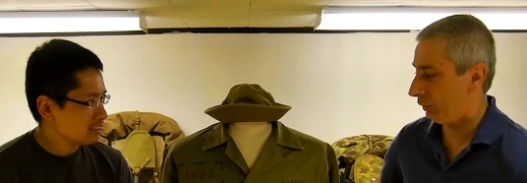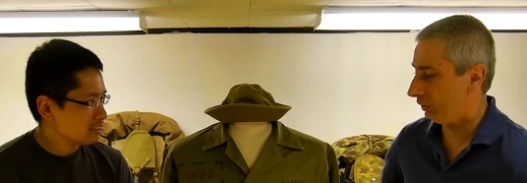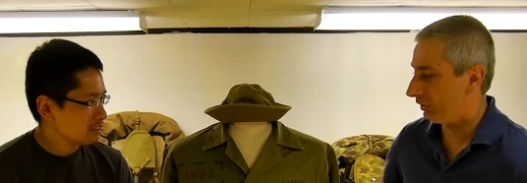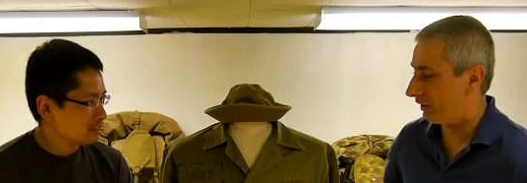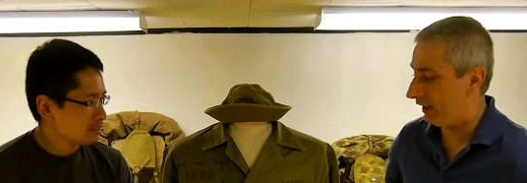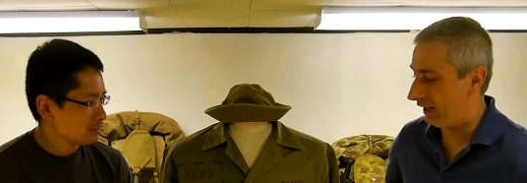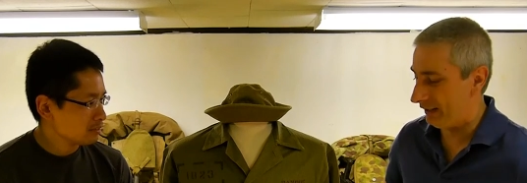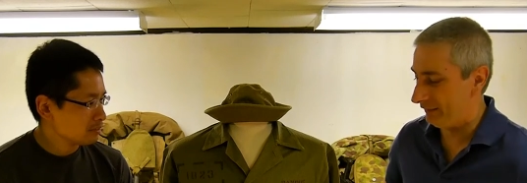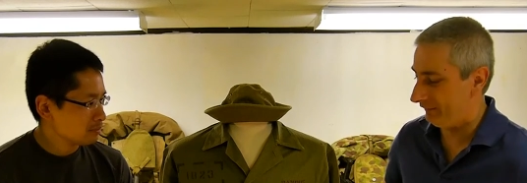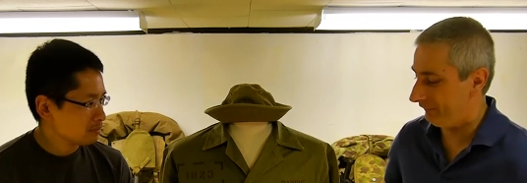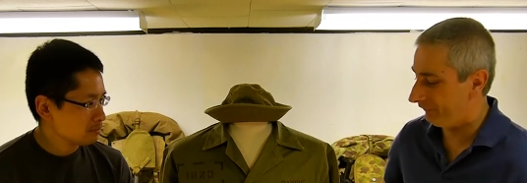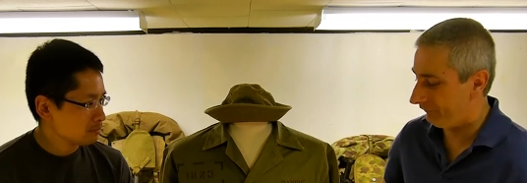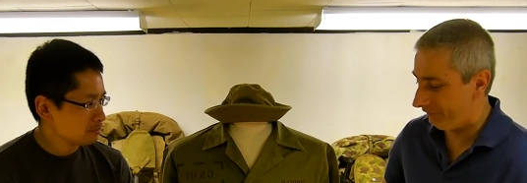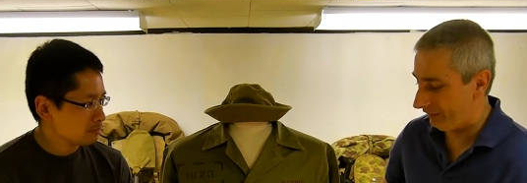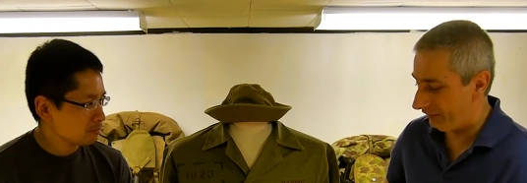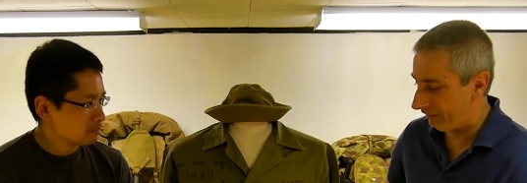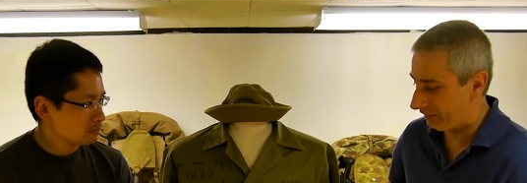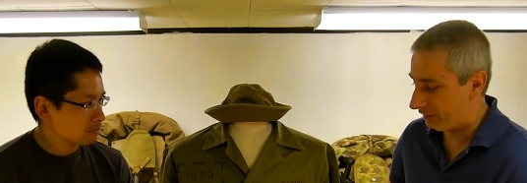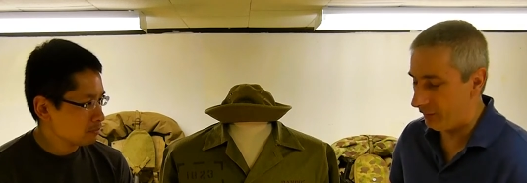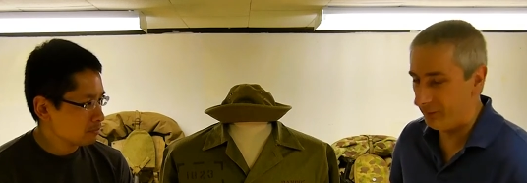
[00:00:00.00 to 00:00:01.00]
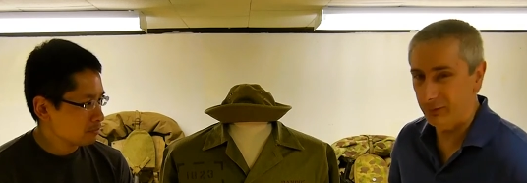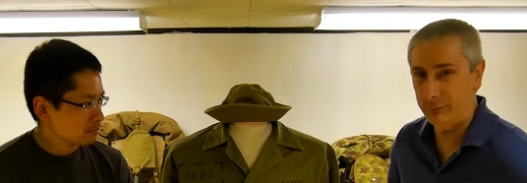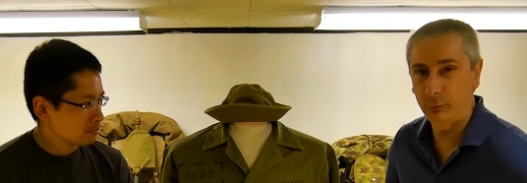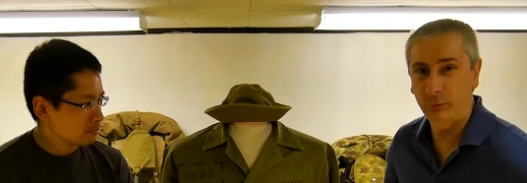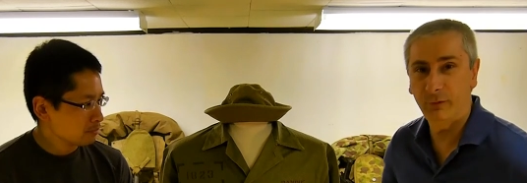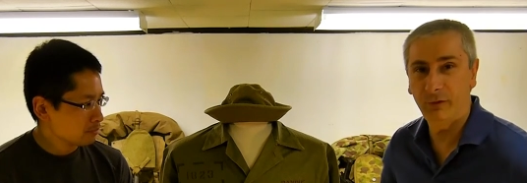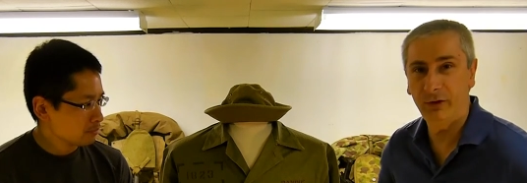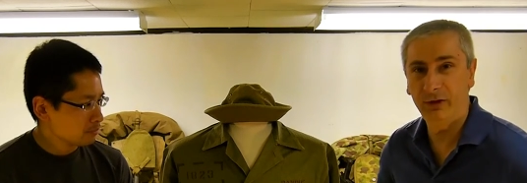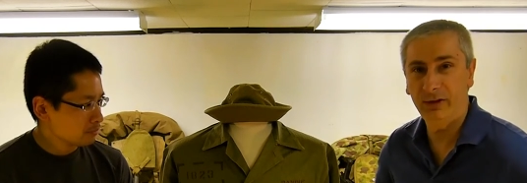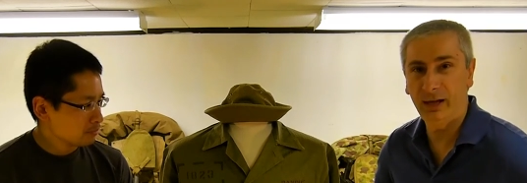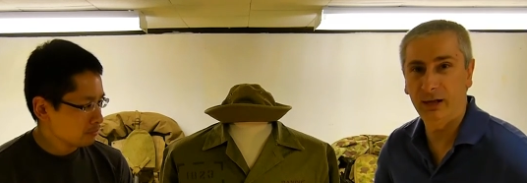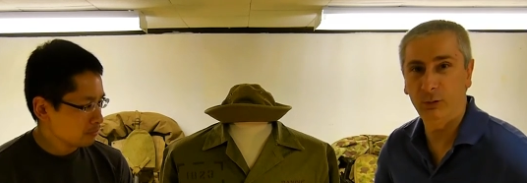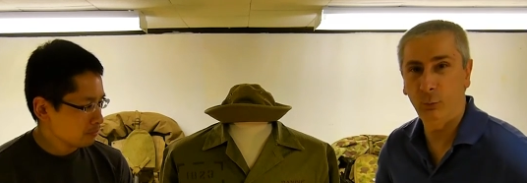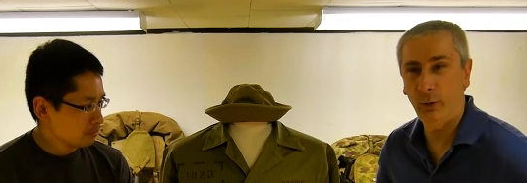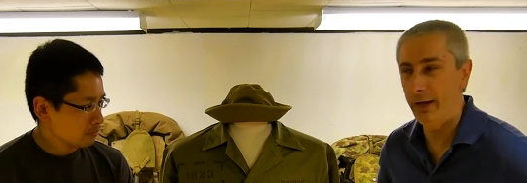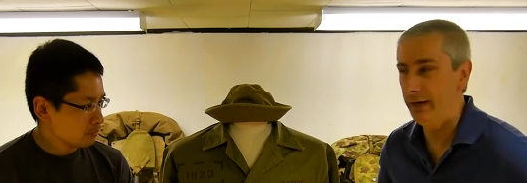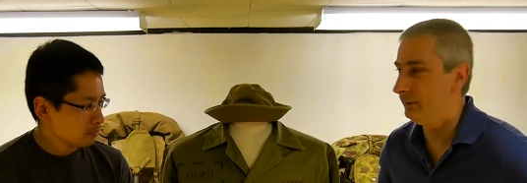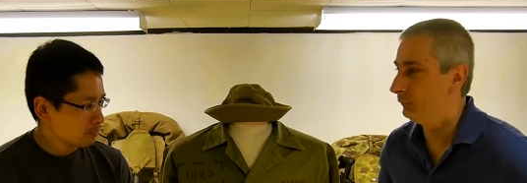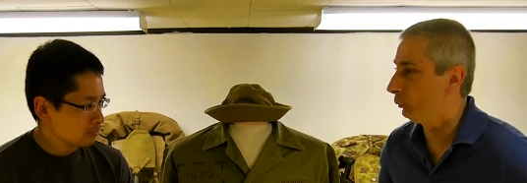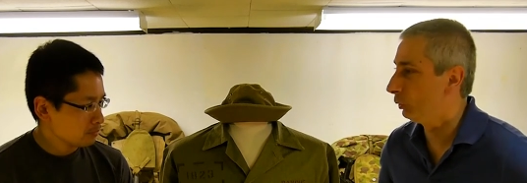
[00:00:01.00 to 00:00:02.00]
Speaker 1: twill cotton, very comfortable, very
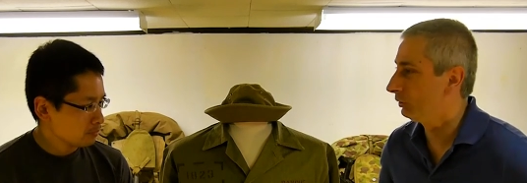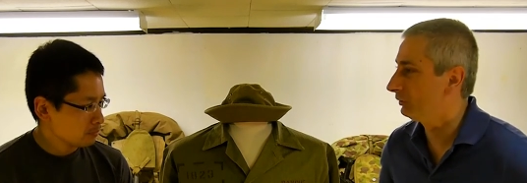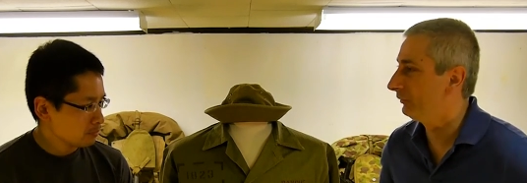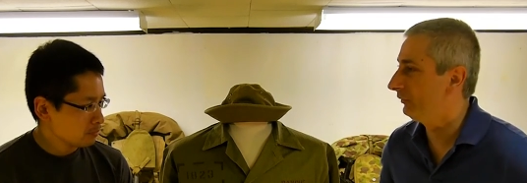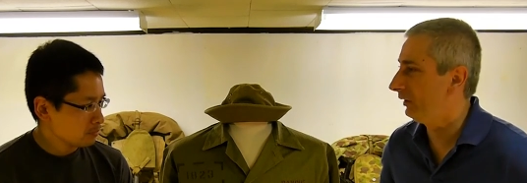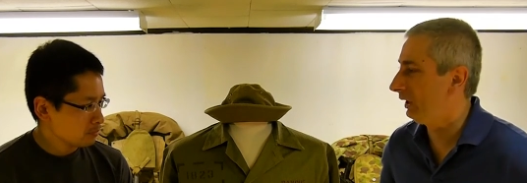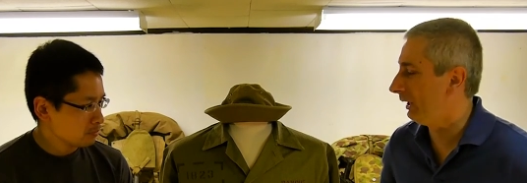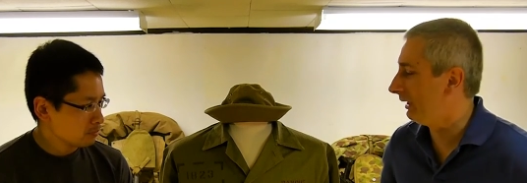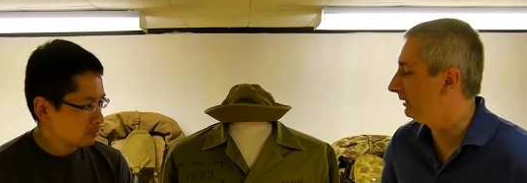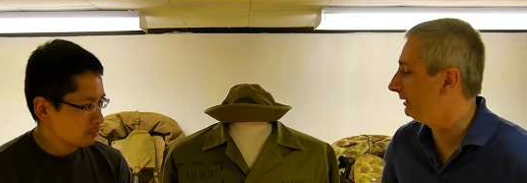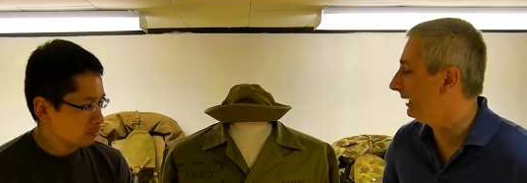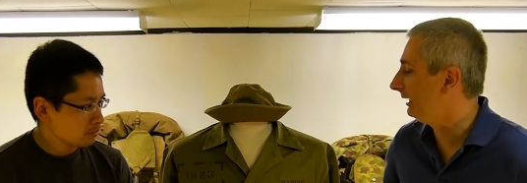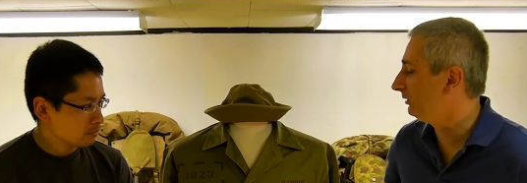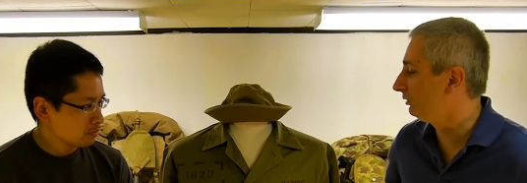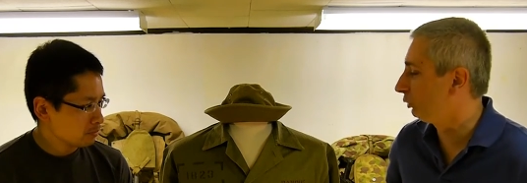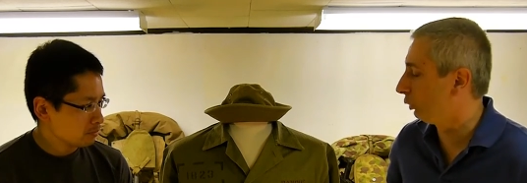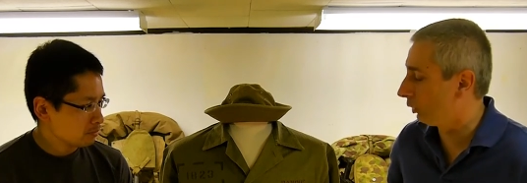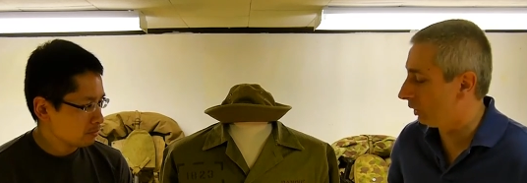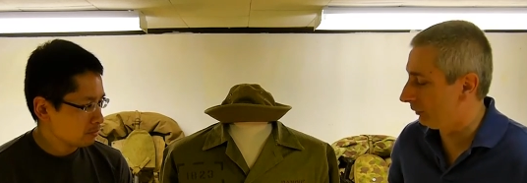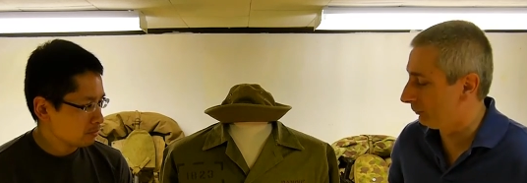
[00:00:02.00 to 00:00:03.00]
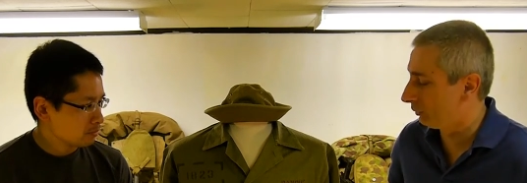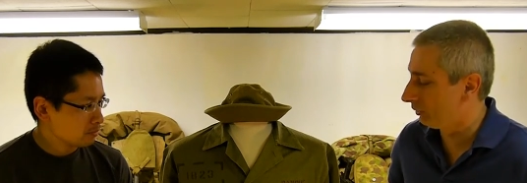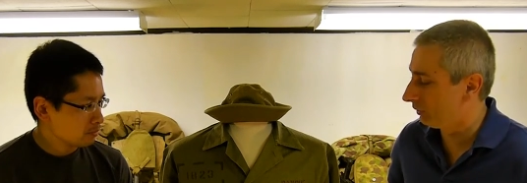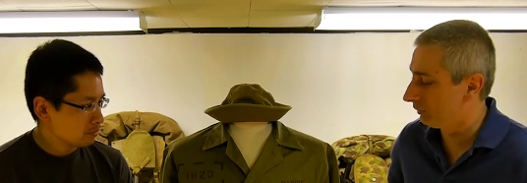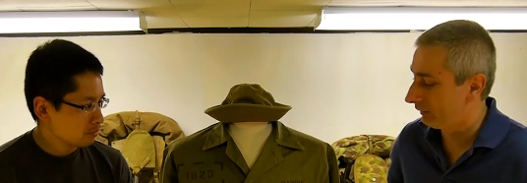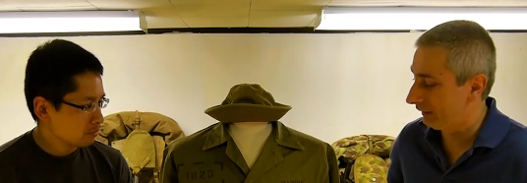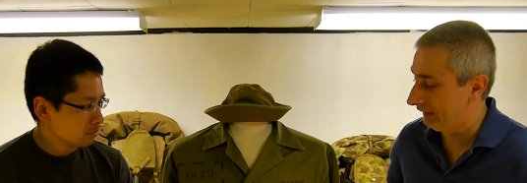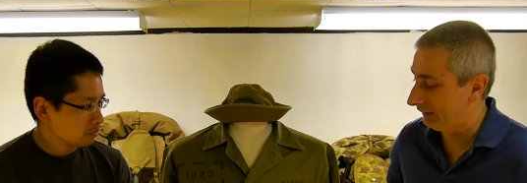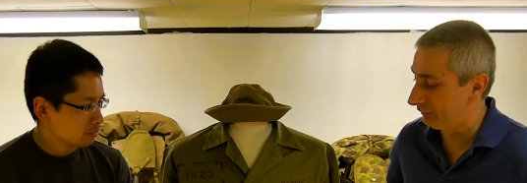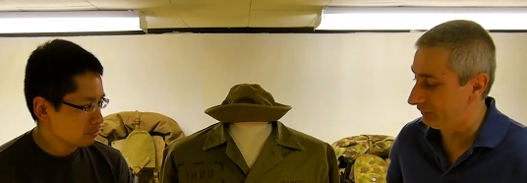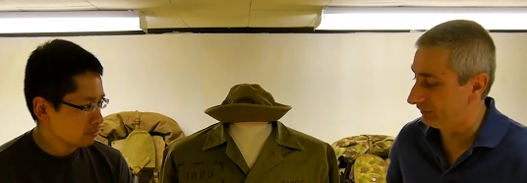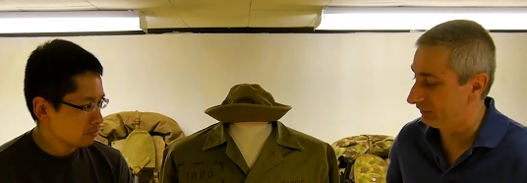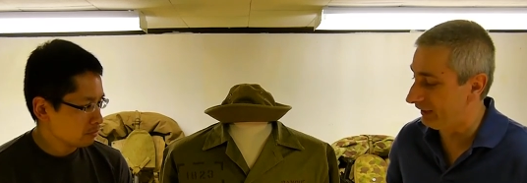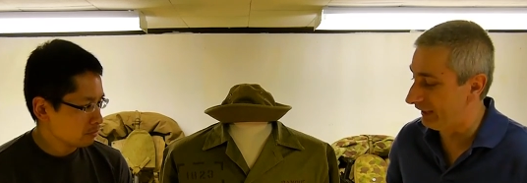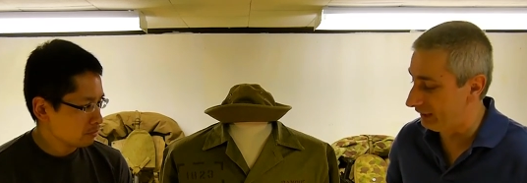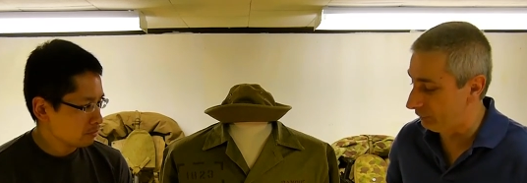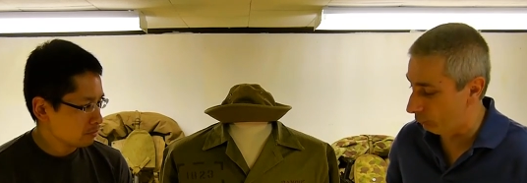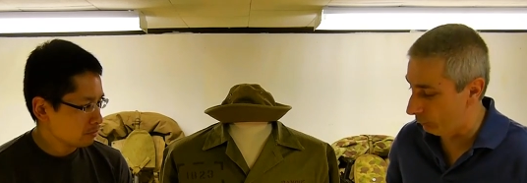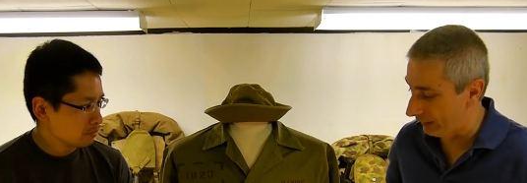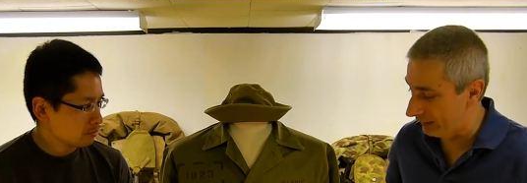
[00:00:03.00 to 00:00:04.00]
lightweight. Worked very. It, it's durable. It's
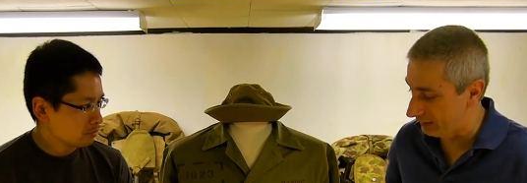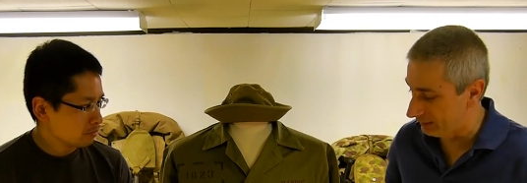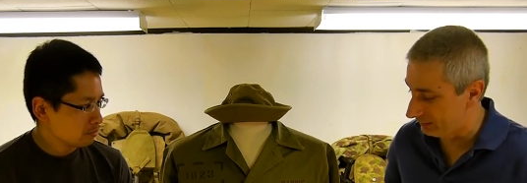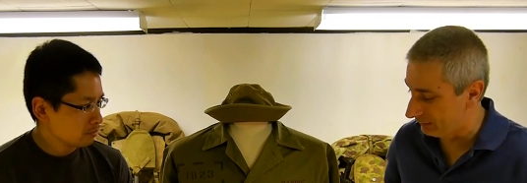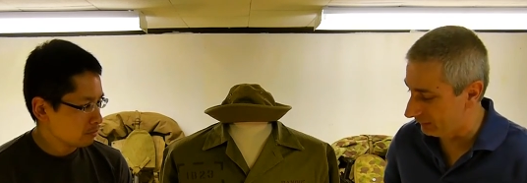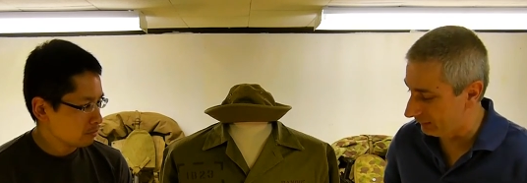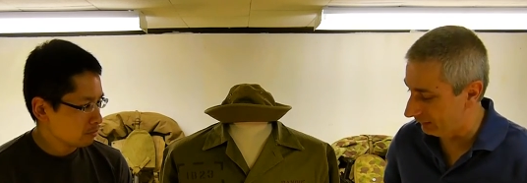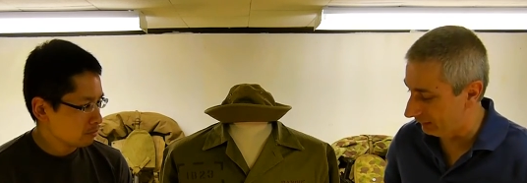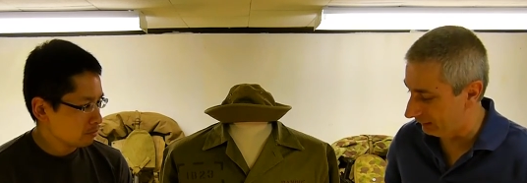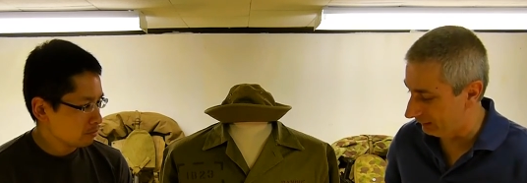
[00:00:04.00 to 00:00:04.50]
lightweight.